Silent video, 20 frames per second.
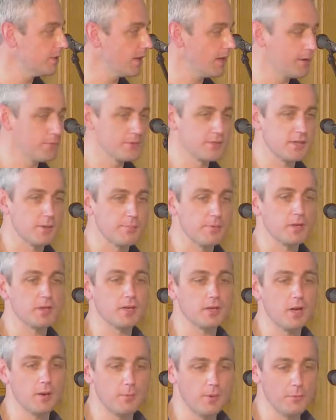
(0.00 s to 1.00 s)
I was up a
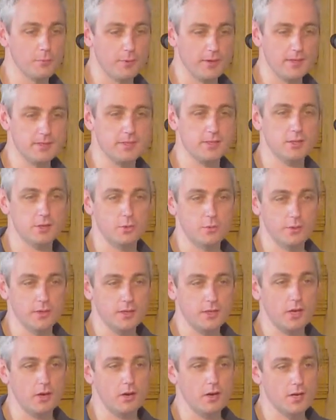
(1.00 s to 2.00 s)
couple of weeks ago
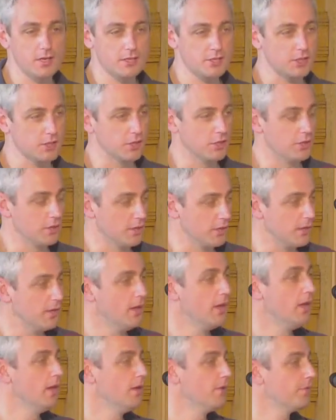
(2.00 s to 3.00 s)
encouraging you to
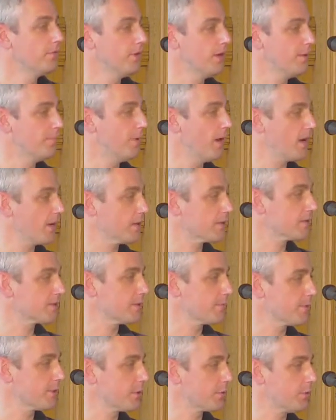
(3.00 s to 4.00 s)
feedback on
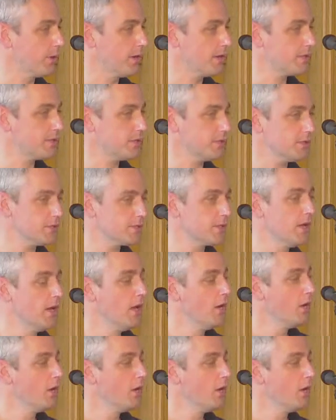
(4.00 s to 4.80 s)
some of the questions.